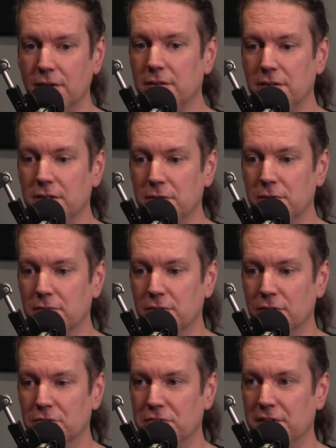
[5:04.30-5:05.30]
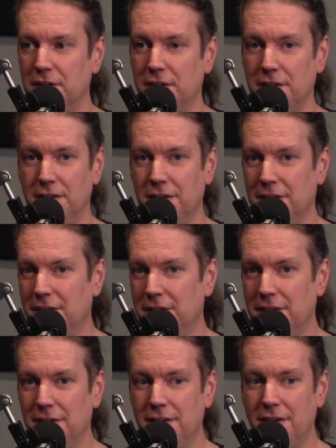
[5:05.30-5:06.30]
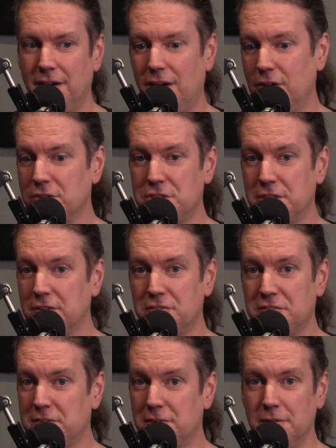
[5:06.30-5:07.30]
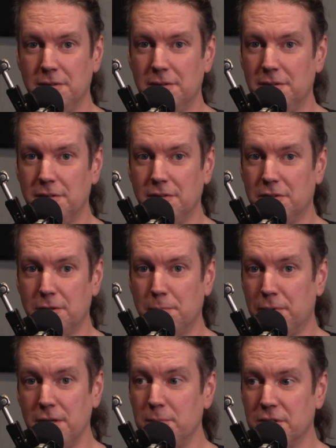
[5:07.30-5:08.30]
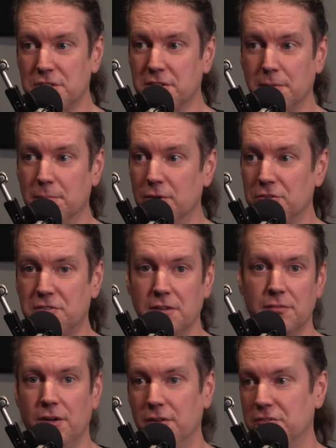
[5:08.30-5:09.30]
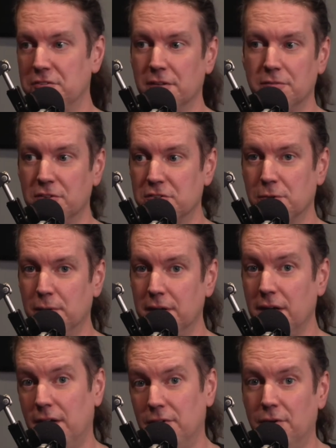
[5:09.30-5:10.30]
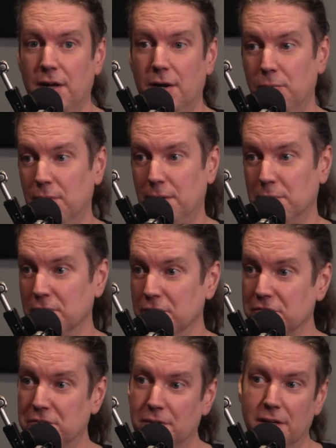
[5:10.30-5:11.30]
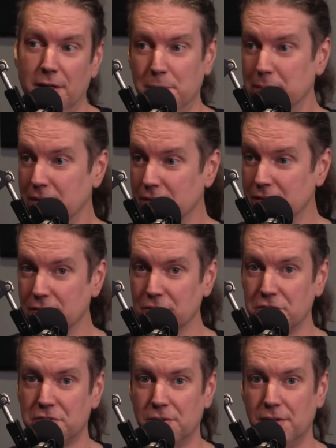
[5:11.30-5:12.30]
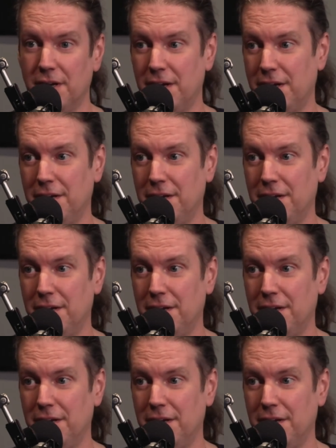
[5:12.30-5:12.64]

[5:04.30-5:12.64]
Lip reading: the universe that are just they're pretty much at the mercy of all this stuff that's going on. They're not rebels. They're not Imperials. They're not